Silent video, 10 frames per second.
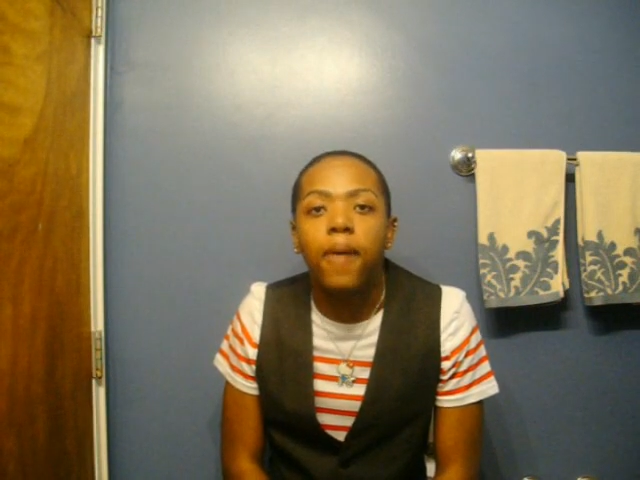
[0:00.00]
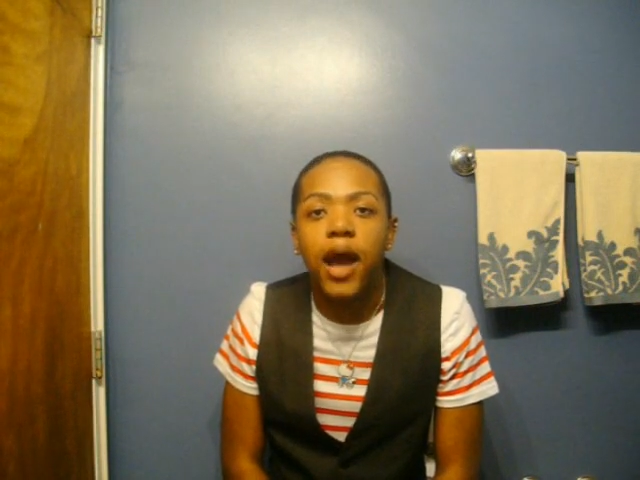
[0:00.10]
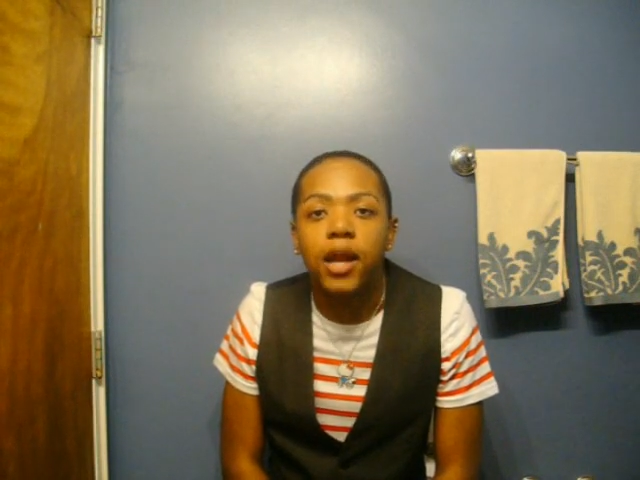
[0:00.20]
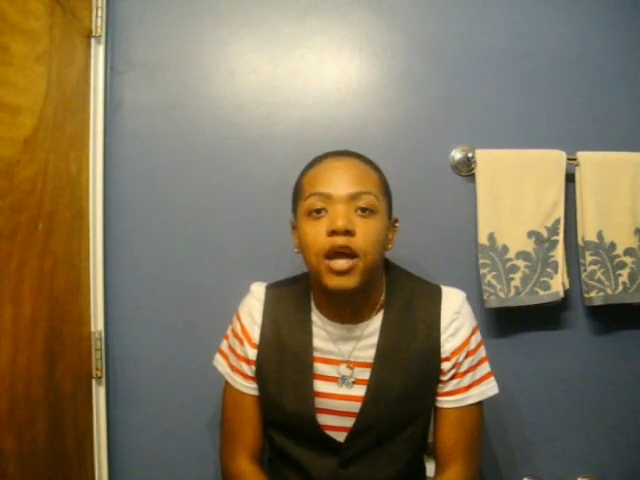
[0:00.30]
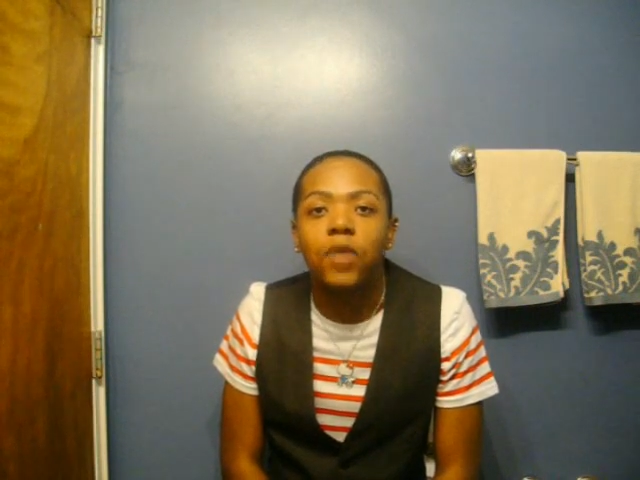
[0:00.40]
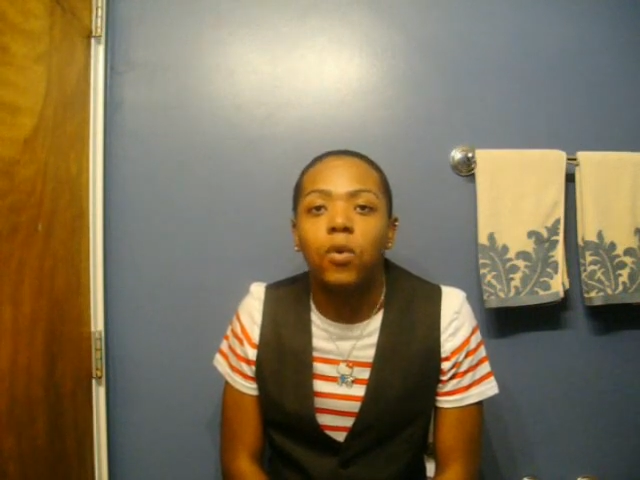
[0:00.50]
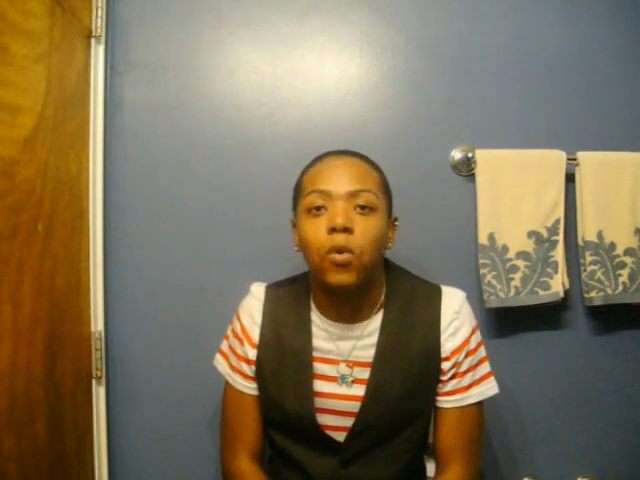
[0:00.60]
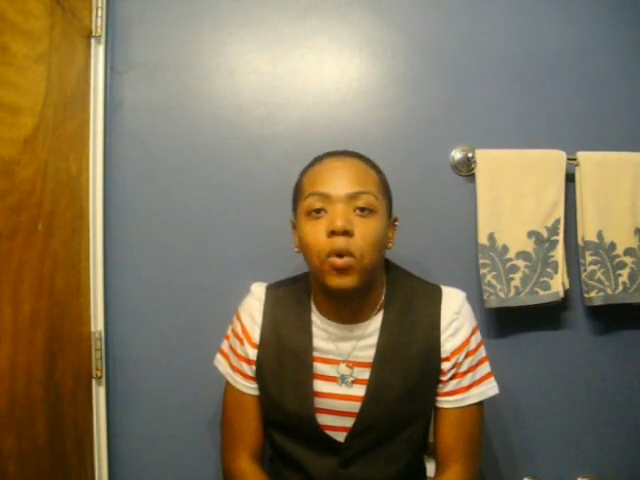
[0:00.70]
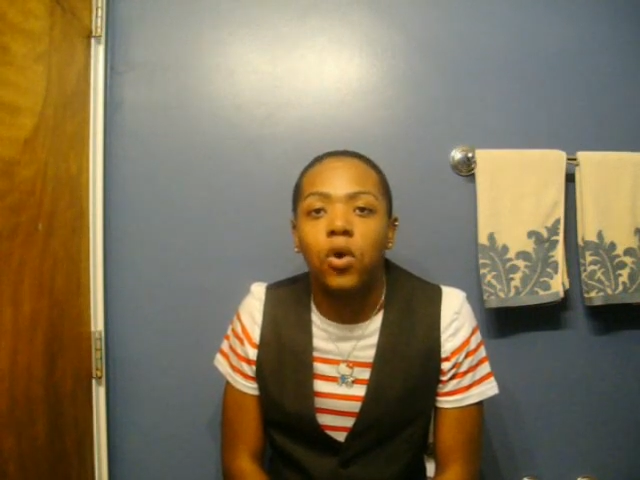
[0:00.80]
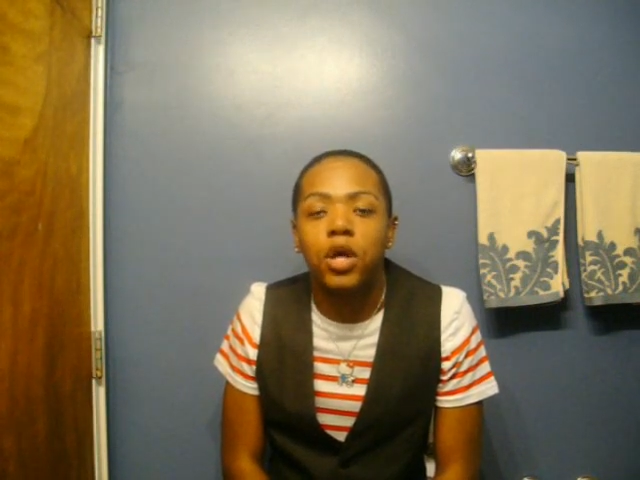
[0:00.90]
a product
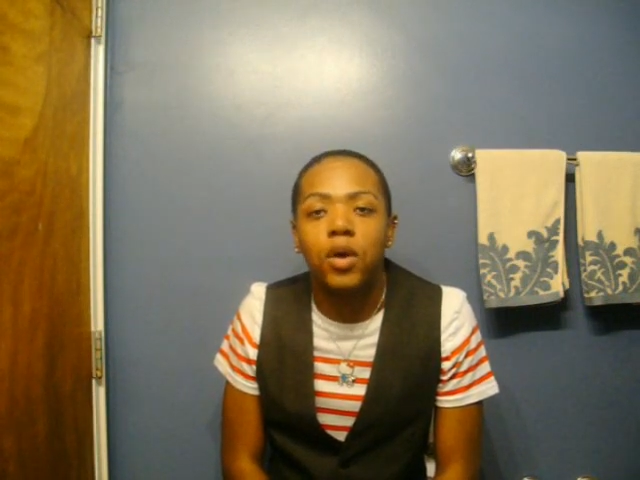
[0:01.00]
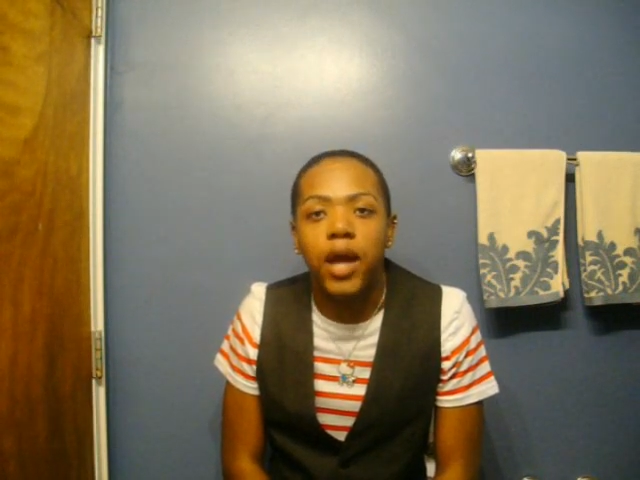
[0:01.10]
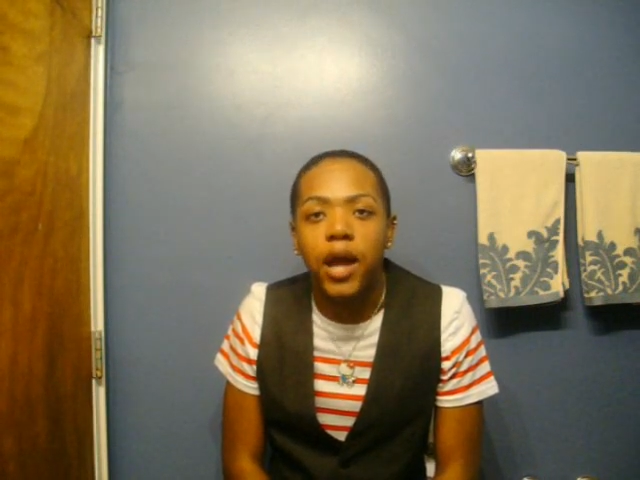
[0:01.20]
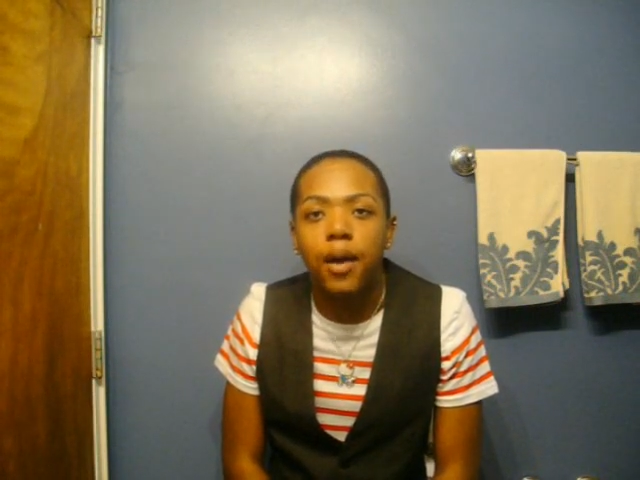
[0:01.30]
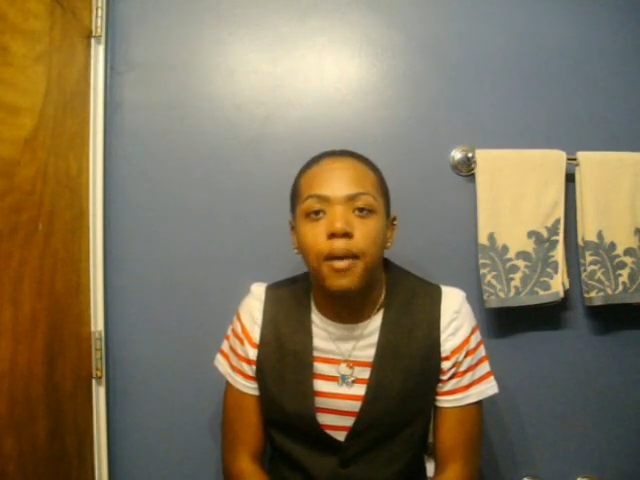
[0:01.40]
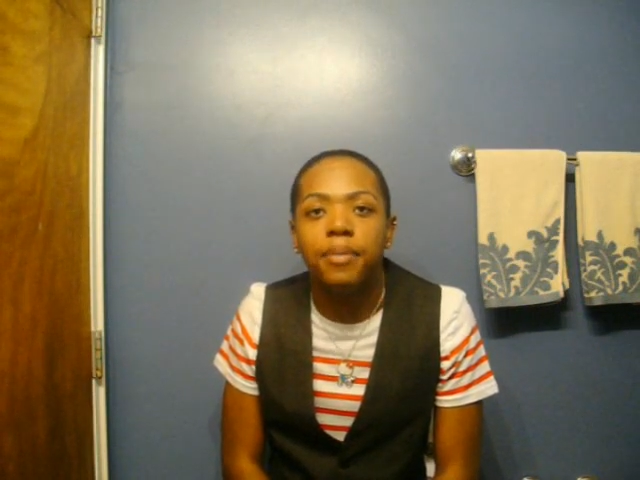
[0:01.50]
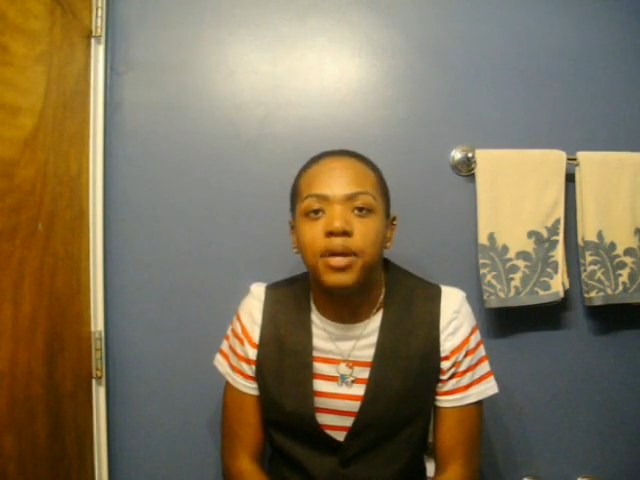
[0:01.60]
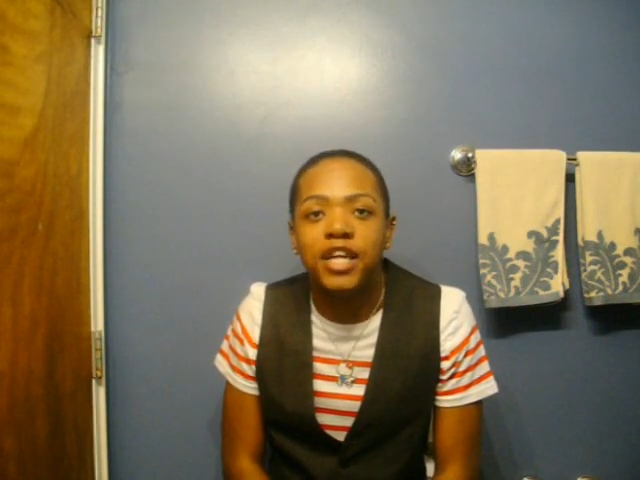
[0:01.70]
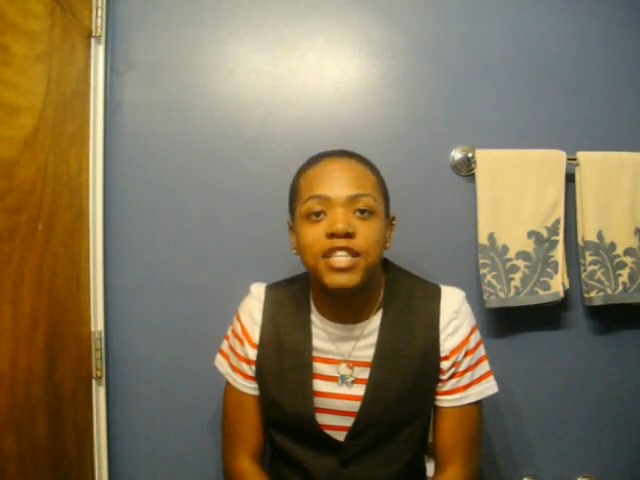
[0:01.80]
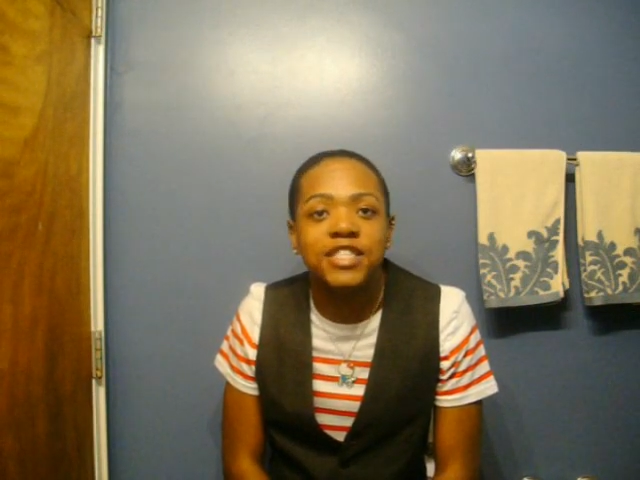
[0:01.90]
will grow your hair,
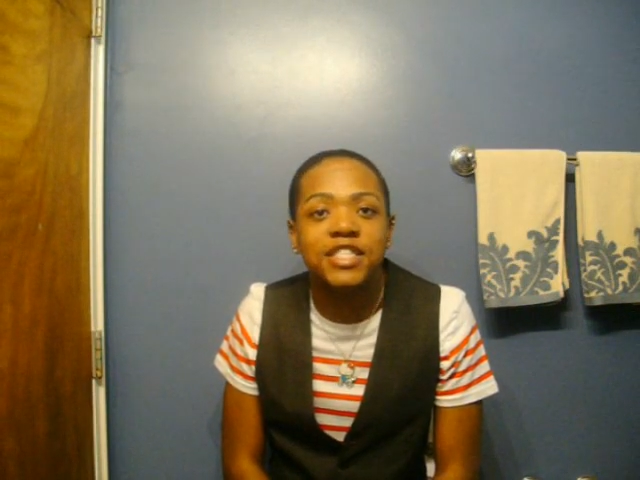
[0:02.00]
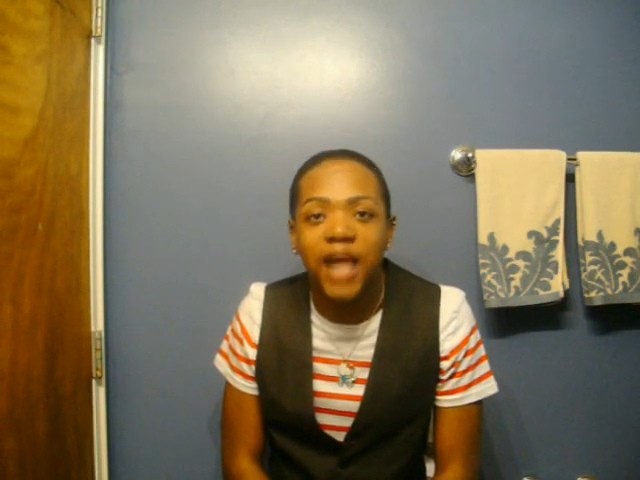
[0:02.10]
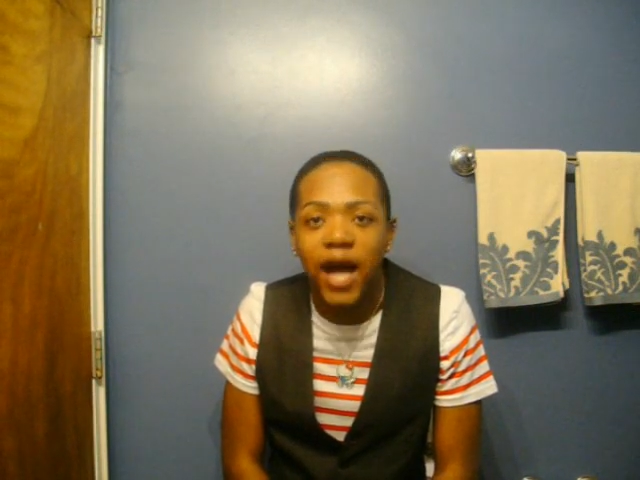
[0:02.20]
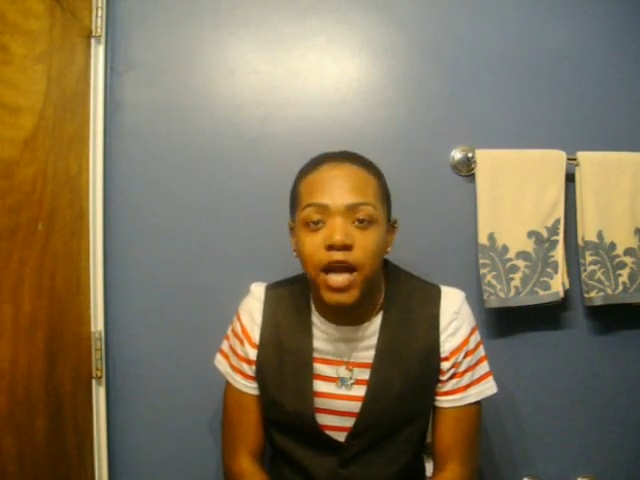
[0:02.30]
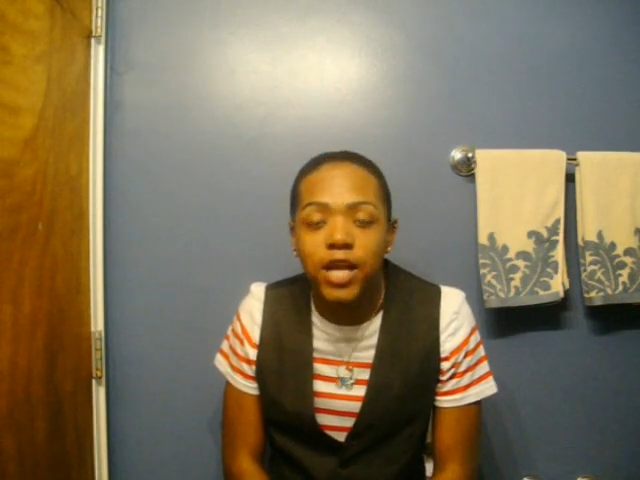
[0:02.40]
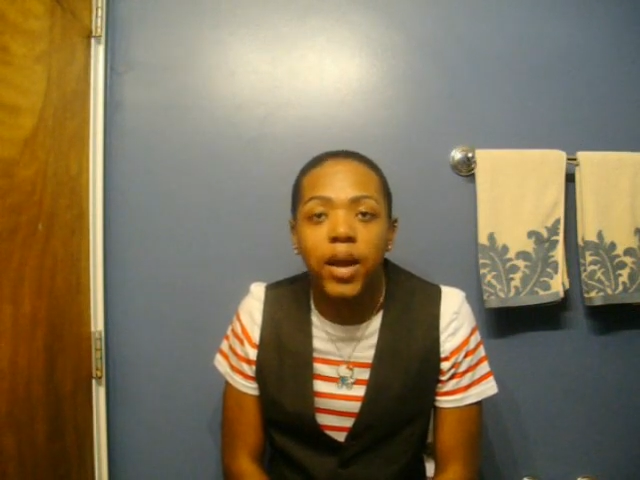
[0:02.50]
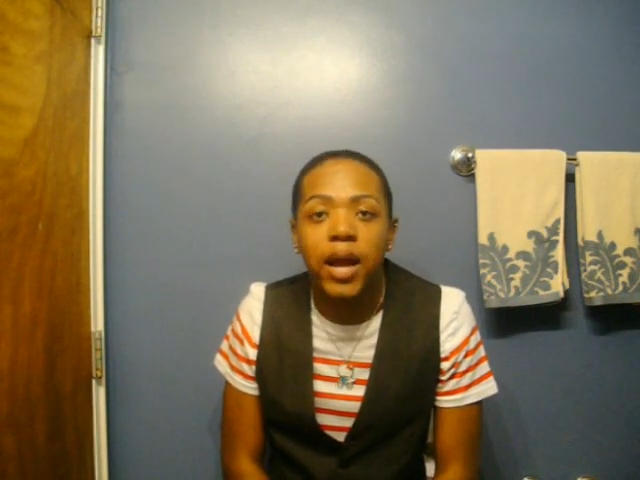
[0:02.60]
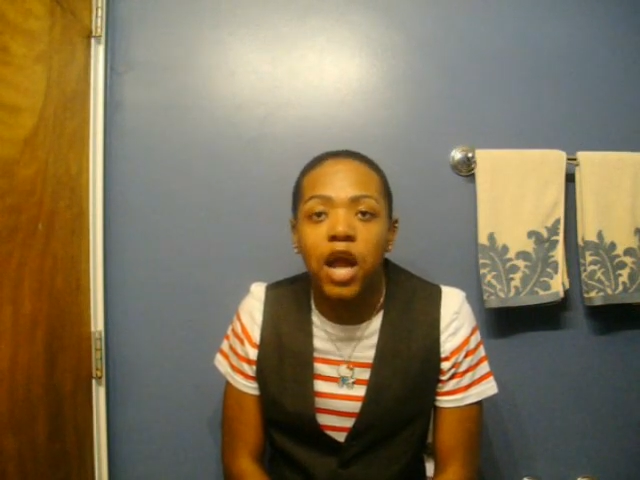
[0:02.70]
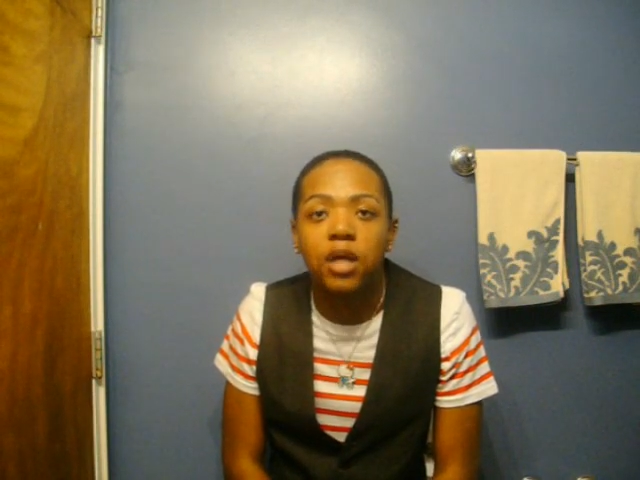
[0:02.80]
because it's not. Your